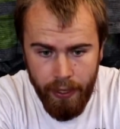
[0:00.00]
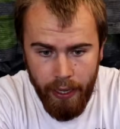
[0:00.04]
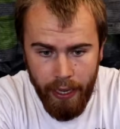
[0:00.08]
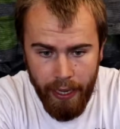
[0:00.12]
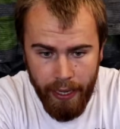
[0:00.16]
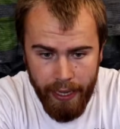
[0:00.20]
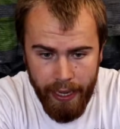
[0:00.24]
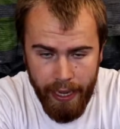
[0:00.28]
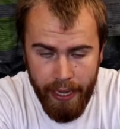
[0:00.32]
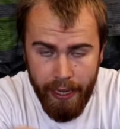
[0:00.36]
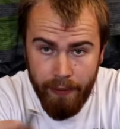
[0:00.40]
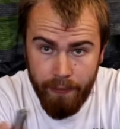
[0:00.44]

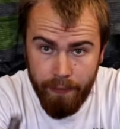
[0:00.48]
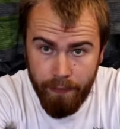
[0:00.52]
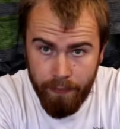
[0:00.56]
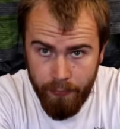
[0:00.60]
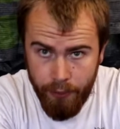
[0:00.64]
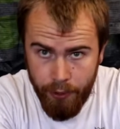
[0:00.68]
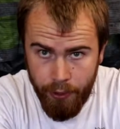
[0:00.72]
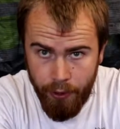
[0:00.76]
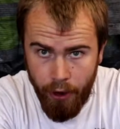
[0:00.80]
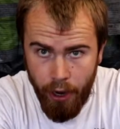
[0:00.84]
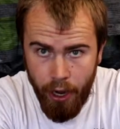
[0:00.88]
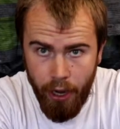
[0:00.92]
Again,
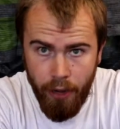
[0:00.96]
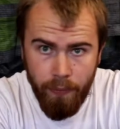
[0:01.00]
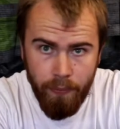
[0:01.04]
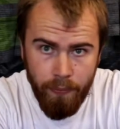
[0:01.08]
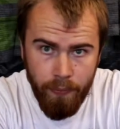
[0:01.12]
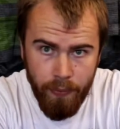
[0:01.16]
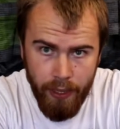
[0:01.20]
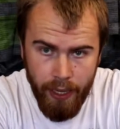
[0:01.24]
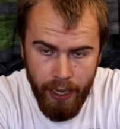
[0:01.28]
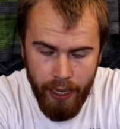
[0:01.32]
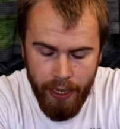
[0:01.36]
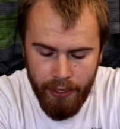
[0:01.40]
chrome,
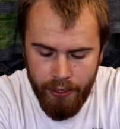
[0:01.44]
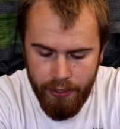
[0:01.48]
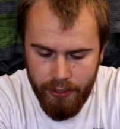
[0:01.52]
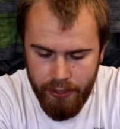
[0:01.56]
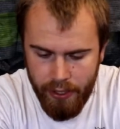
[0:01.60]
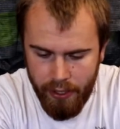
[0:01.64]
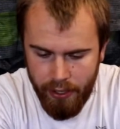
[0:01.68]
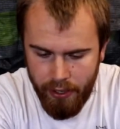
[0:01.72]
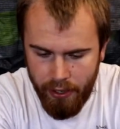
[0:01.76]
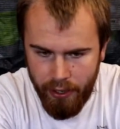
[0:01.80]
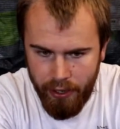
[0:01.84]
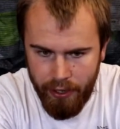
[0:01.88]
can't use
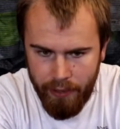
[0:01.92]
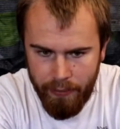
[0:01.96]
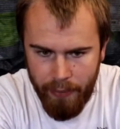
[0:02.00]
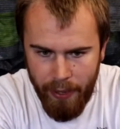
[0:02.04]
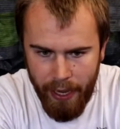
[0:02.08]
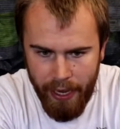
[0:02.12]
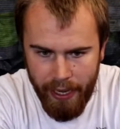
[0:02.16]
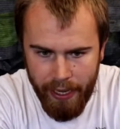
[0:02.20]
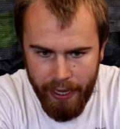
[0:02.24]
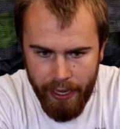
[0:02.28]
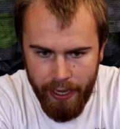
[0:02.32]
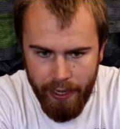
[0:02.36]
it on an
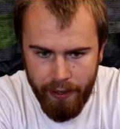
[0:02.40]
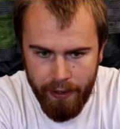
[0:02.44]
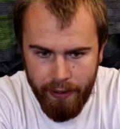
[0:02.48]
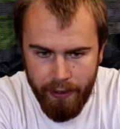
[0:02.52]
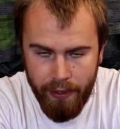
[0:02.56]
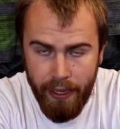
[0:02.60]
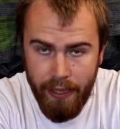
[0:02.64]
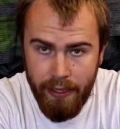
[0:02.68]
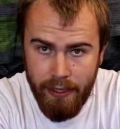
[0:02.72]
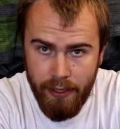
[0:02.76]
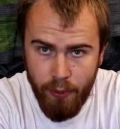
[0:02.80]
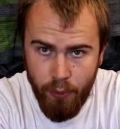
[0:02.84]
impact gun.
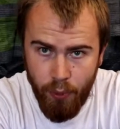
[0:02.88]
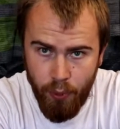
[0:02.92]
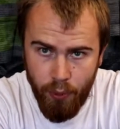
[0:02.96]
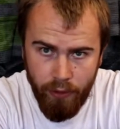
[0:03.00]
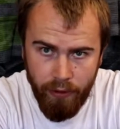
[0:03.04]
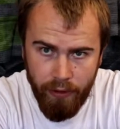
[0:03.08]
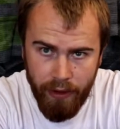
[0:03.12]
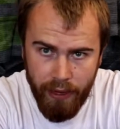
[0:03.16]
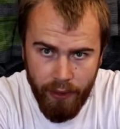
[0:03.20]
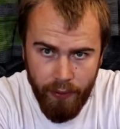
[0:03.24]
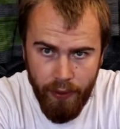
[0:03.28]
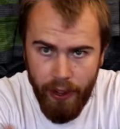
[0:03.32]
It's
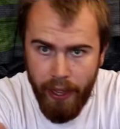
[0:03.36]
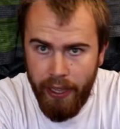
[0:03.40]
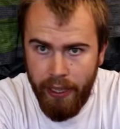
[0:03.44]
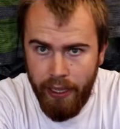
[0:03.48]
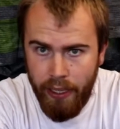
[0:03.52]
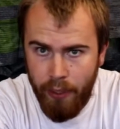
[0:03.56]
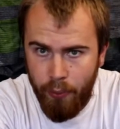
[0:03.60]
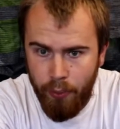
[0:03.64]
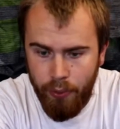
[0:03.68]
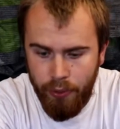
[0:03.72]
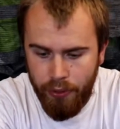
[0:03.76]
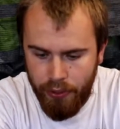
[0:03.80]
quarter anyway,
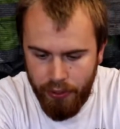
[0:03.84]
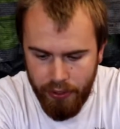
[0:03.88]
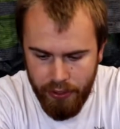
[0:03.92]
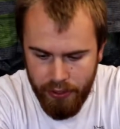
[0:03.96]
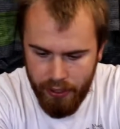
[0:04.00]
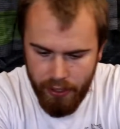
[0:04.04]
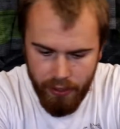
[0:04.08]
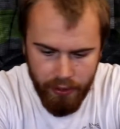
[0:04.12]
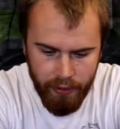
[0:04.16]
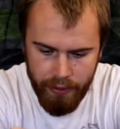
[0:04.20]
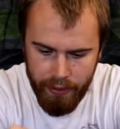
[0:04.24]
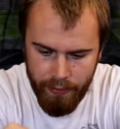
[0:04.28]
you wouldn't use
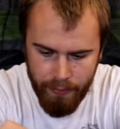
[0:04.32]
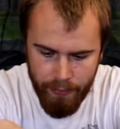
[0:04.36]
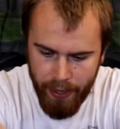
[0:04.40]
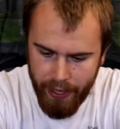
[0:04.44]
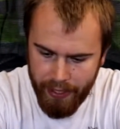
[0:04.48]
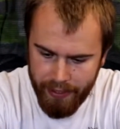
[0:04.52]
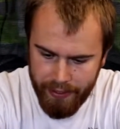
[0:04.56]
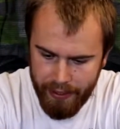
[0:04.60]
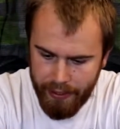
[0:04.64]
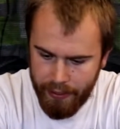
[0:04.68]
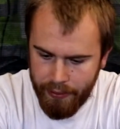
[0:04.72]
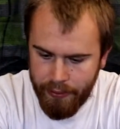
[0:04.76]
it on an
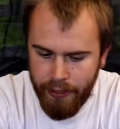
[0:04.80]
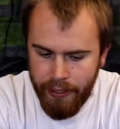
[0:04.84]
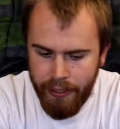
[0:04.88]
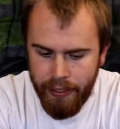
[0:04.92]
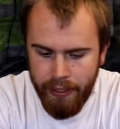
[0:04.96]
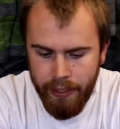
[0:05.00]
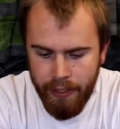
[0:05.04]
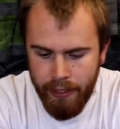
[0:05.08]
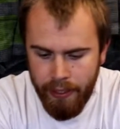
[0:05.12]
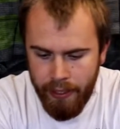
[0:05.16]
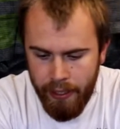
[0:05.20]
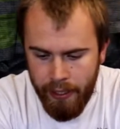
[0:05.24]
impact anyway.
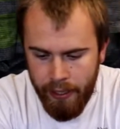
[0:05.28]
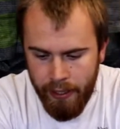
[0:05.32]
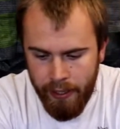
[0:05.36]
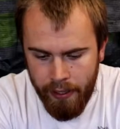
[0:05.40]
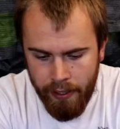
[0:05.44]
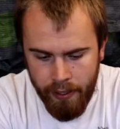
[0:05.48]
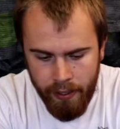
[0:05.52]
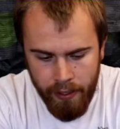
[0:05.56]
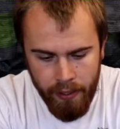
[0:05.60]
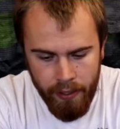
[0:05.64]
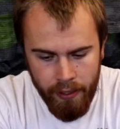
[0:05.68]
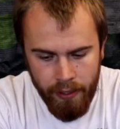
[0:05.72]

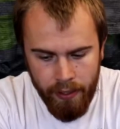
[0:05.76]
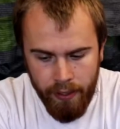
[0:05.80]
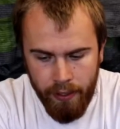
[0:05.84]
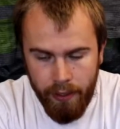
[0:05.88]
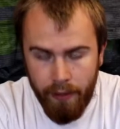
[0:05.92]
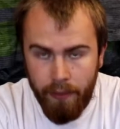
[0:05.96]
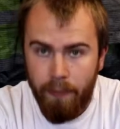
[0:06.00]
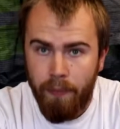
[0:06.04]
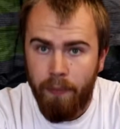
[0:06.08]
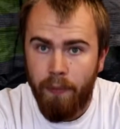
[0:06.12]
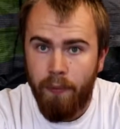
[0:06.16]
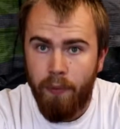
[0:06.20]

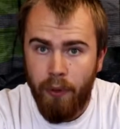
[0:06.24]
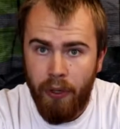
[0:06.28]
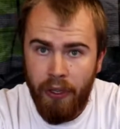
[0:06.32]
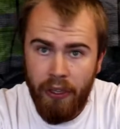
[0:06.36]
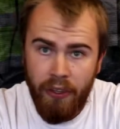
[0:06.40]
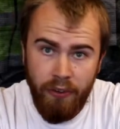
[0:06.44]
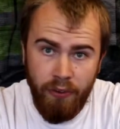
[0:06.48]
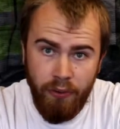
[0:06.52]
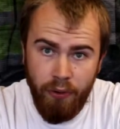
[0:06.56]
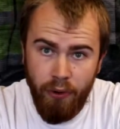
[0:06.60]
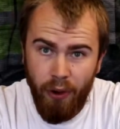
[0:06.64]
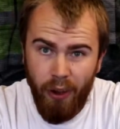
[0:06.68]
Well, you
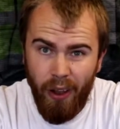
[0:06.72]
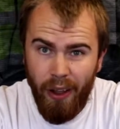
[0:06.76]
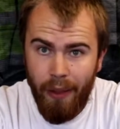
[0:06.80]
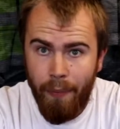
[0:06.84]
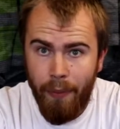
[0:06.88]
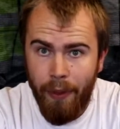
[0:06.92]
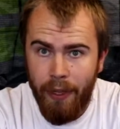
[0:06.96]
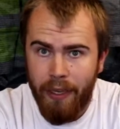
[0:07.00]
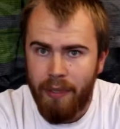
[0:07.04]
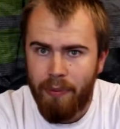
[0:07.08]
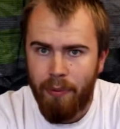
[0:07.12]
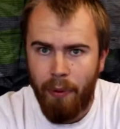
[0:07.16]
could try,
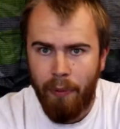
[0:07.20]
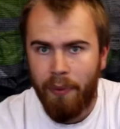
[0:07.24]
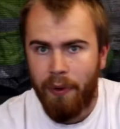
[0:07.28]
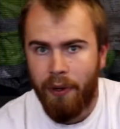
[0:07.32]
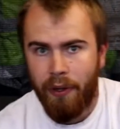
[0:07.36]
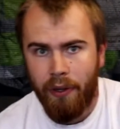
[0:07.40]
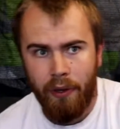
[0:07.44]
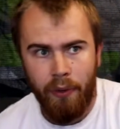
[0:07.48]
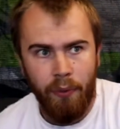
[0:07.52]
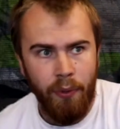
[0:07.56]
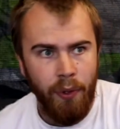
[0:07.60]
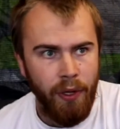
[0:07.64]
but it's probably
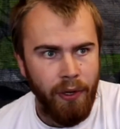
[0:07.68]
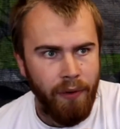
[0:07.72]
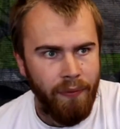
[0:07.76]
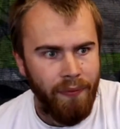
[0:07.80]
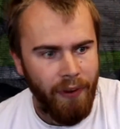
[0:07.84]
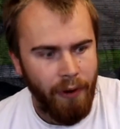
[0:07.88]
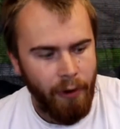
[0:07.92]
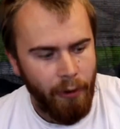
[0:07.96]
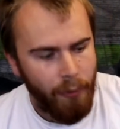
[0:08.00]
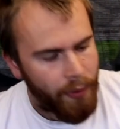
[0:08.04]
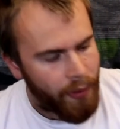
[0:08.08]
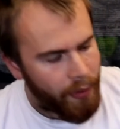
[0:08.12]
not going to work
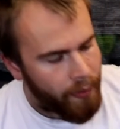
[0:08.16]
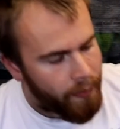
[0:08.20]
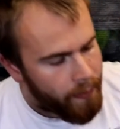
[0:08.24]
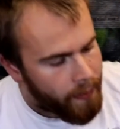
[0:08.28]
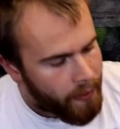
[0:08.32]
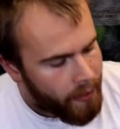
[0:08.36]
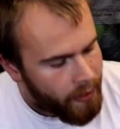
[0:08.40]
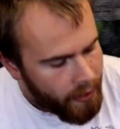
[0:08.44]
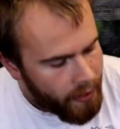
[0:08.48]
very well.